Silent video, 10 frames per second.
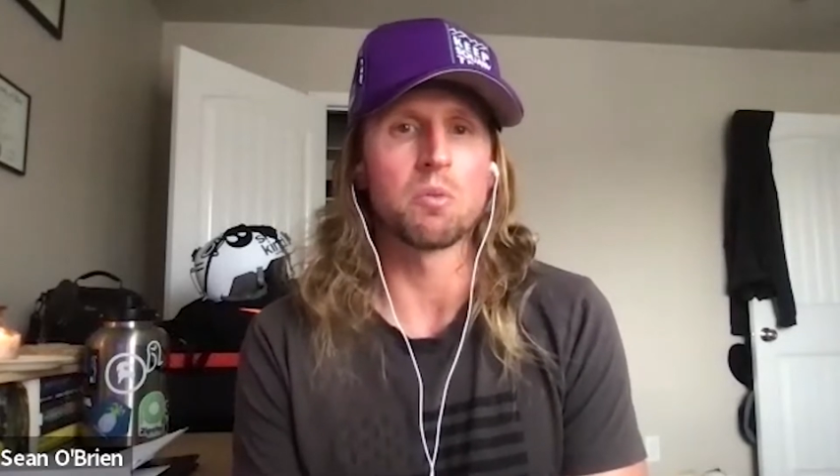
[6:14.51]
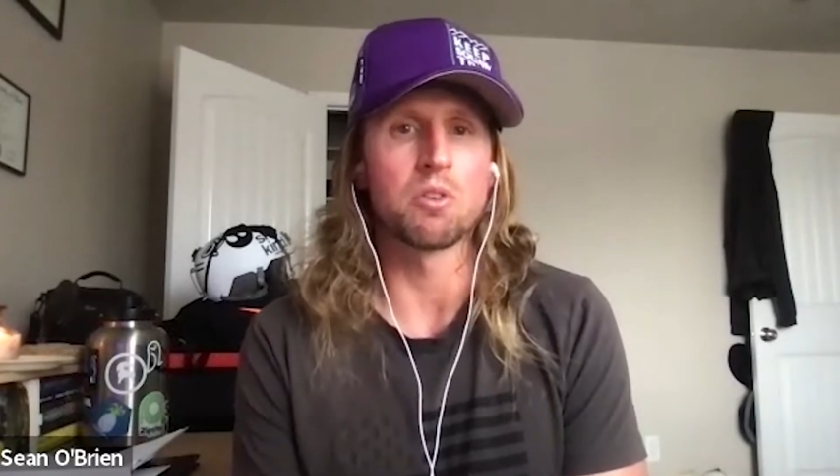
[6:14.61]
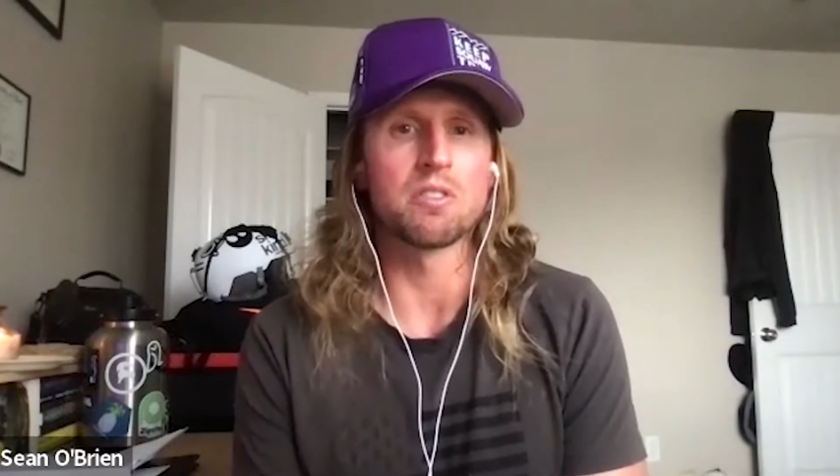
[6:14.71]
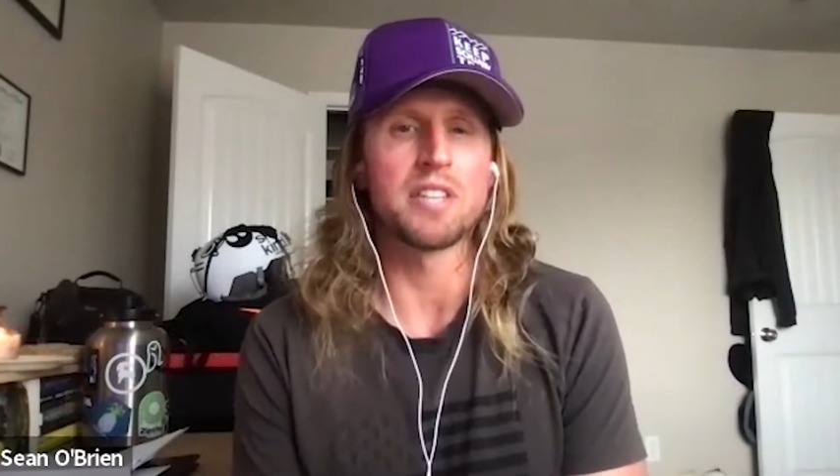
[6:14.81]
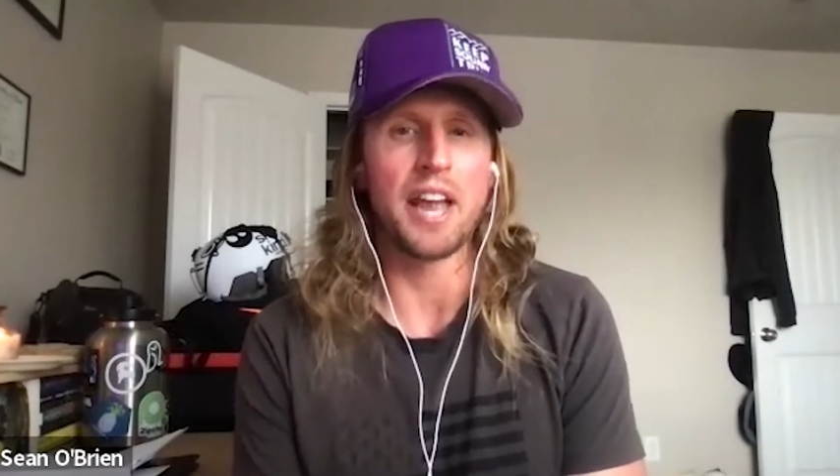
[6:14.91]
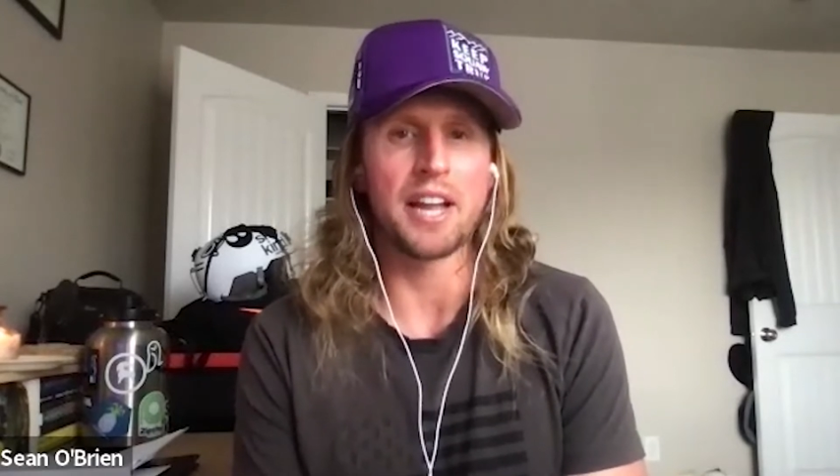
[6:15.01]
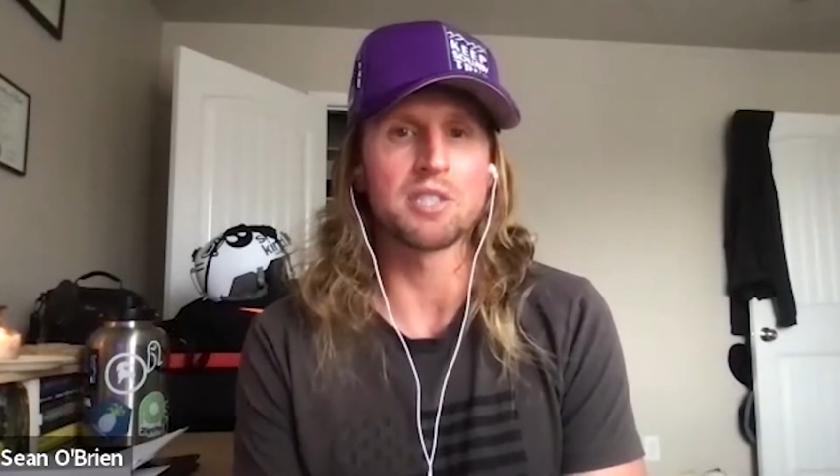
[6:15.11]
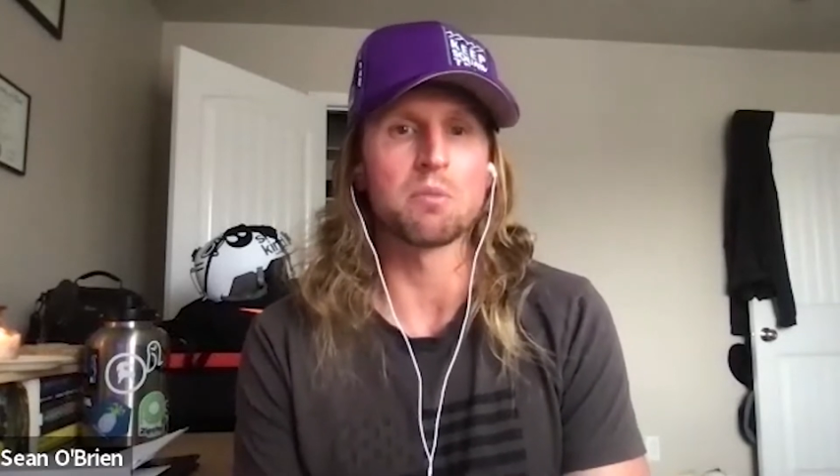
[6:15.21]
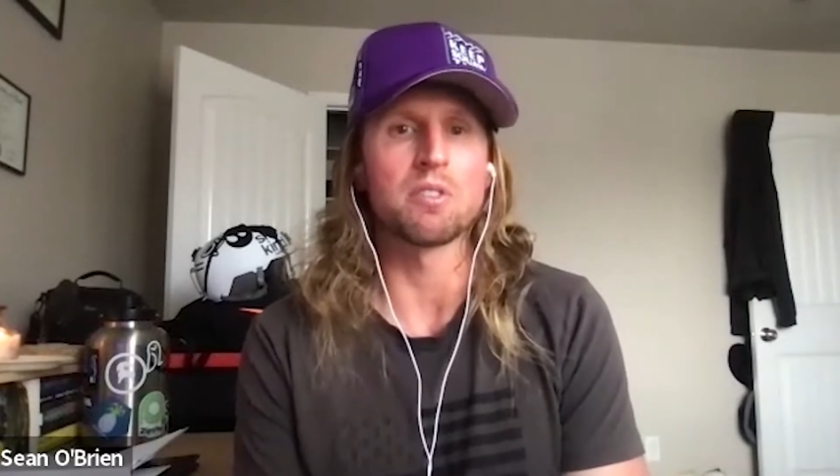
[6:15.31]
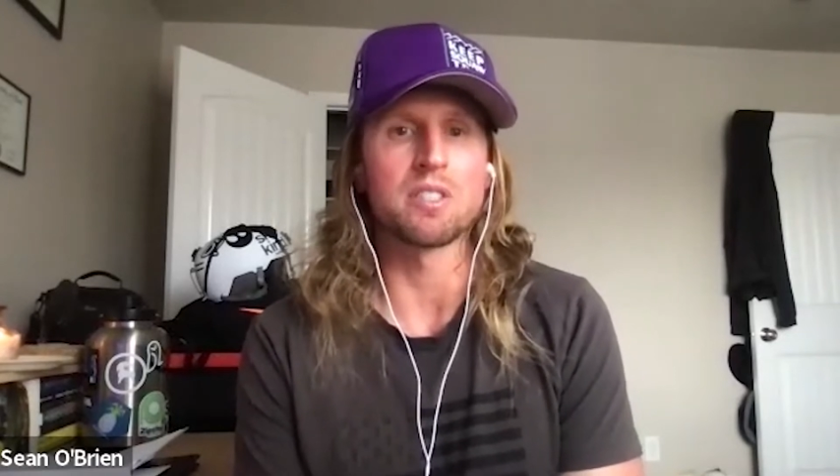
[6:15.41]
world
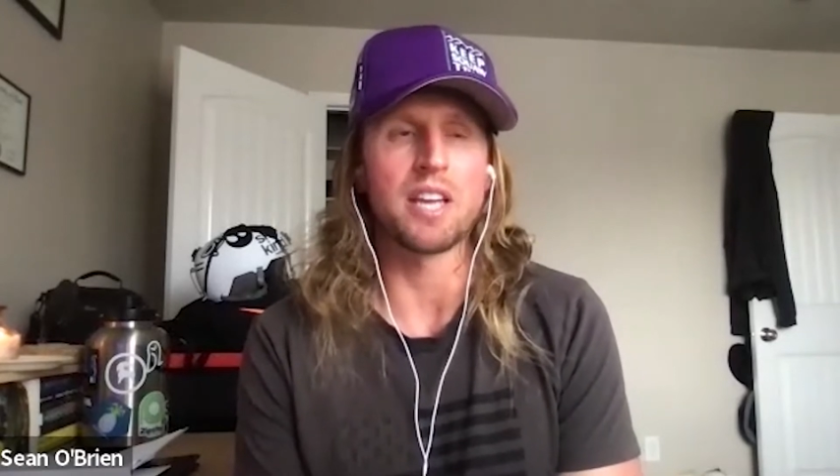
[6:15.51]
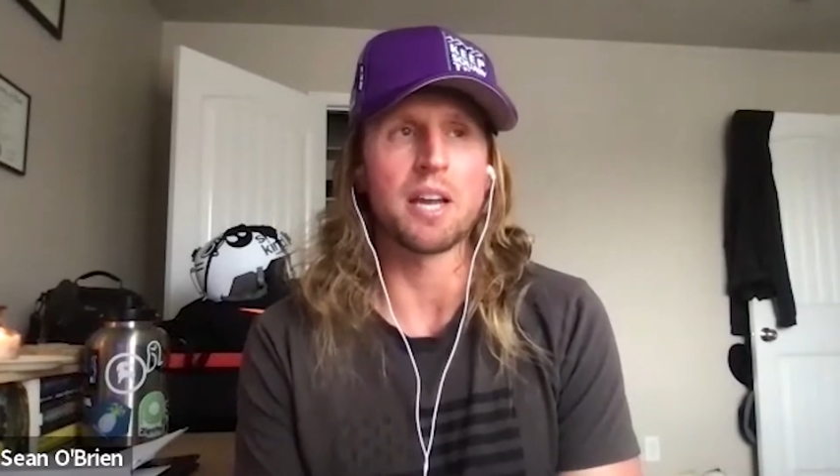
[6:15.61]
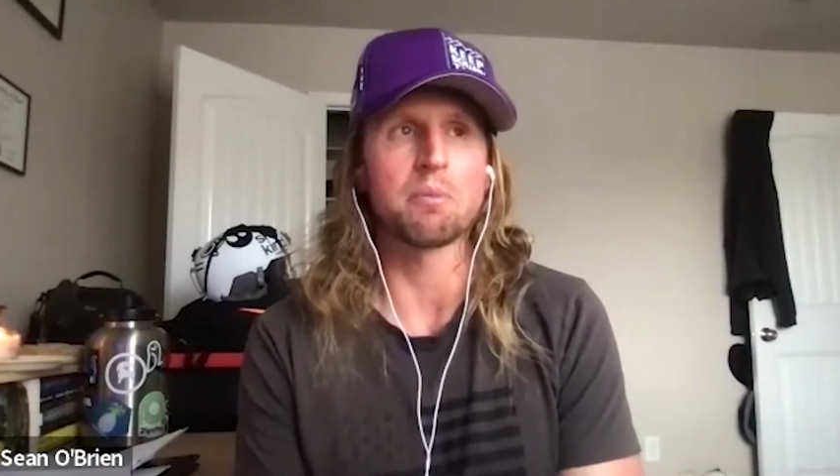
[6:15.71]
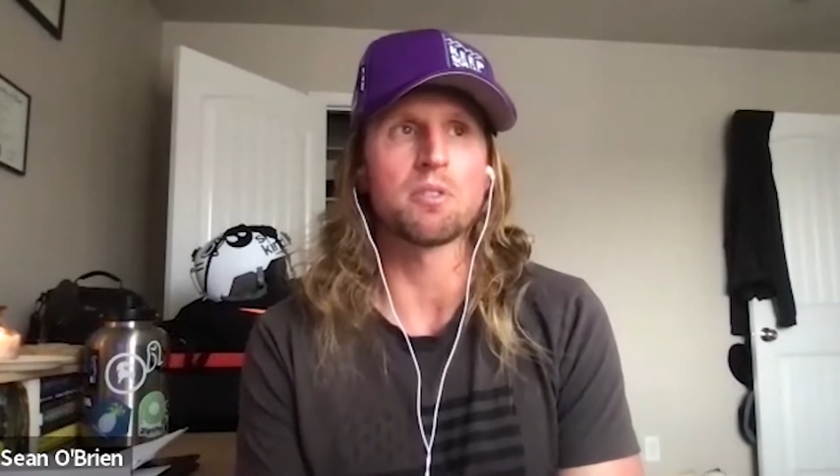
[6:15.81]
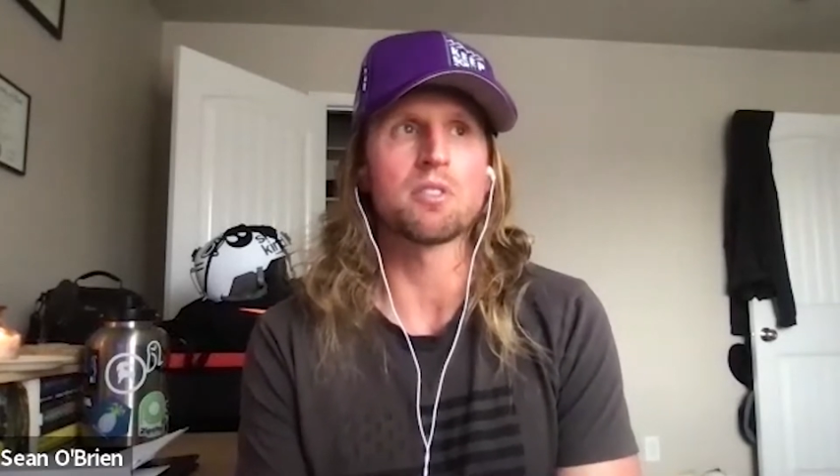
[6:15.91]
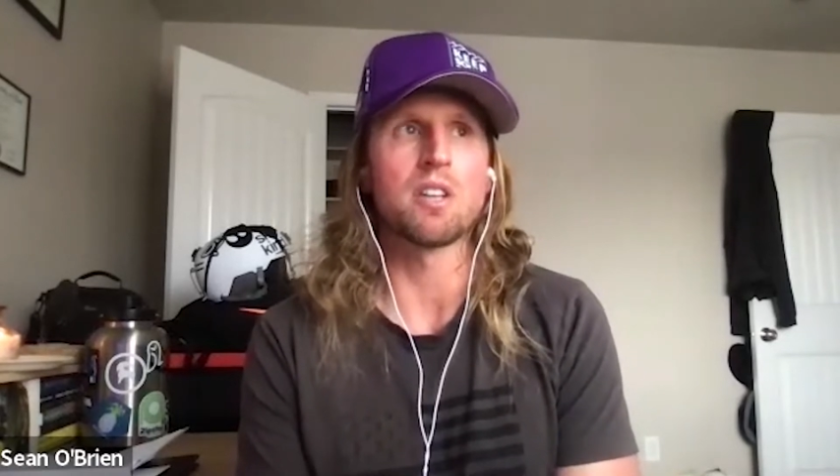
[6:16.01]
tangible examples